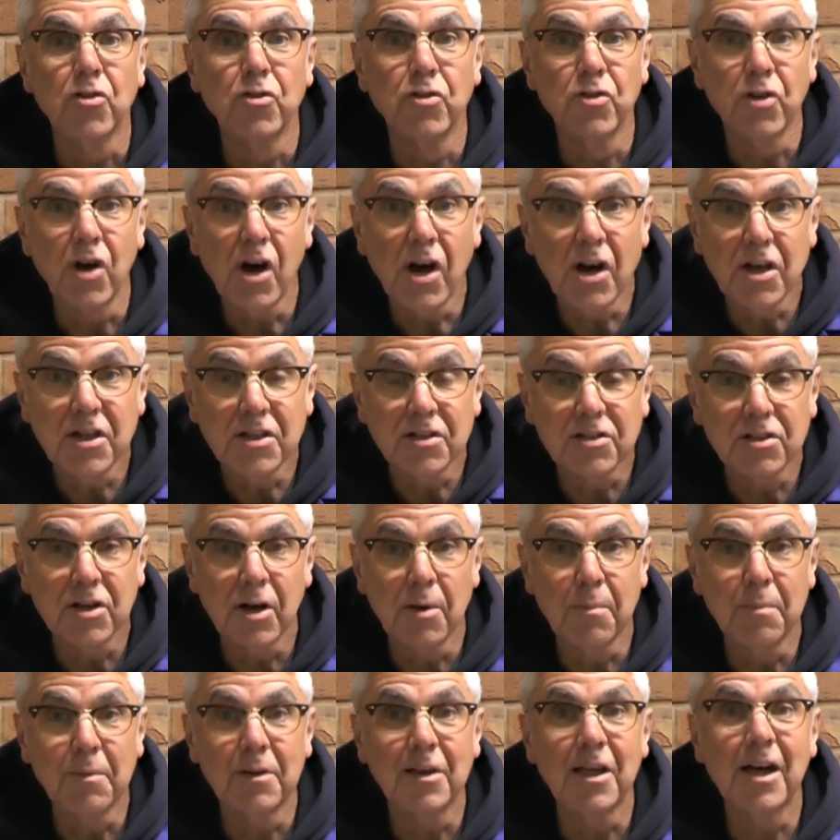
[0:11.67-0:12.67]
rise
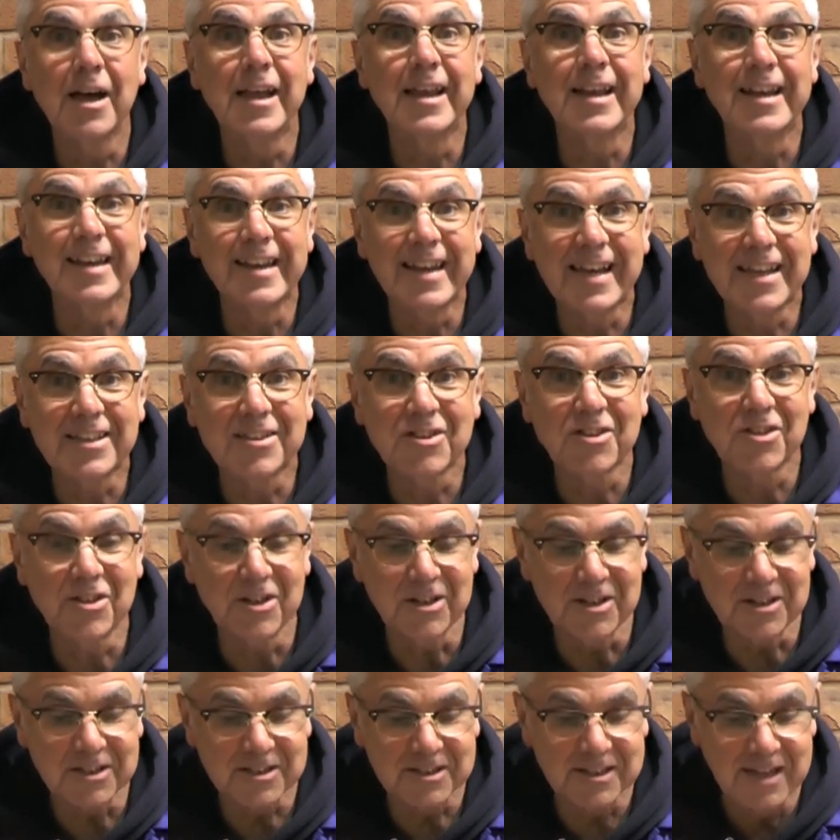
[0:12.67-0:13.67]
up like
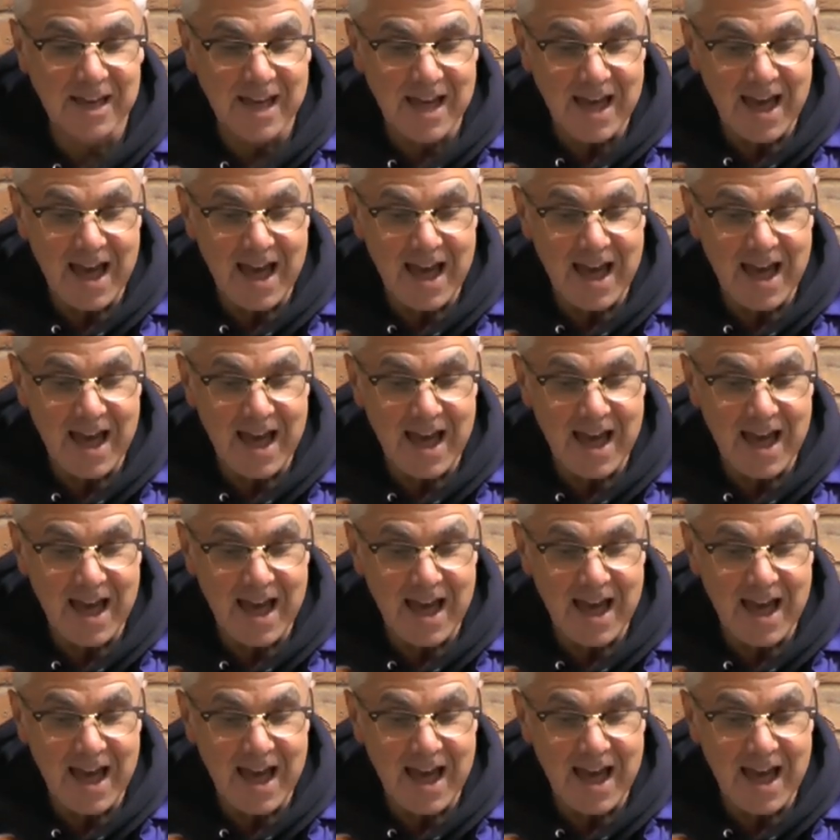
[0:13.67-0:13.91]
Lazarus